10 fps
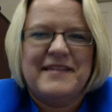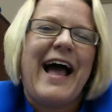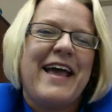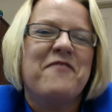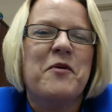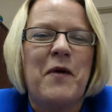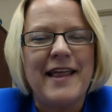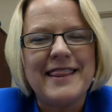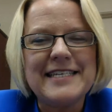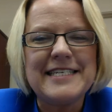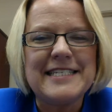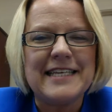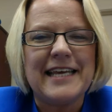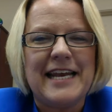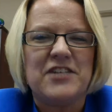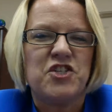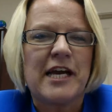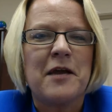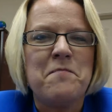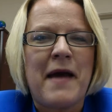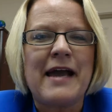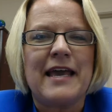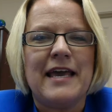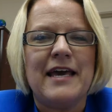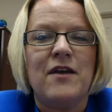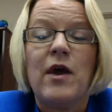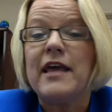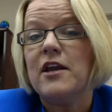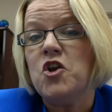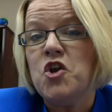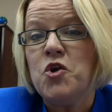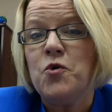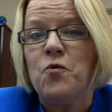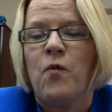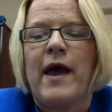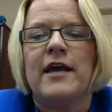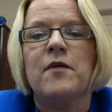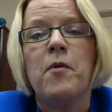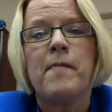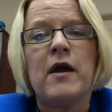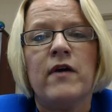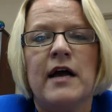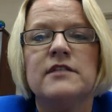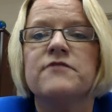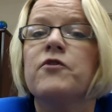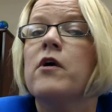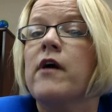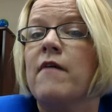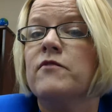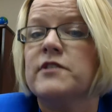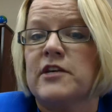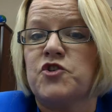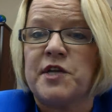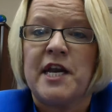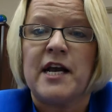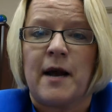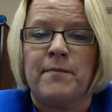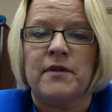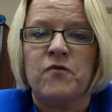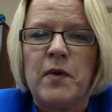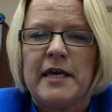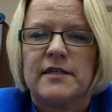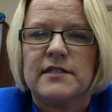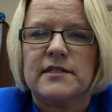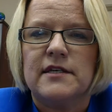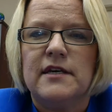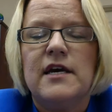Hi everyone, this is Selena checking back in a new way to prepare us for our conversation in a couple of weeks.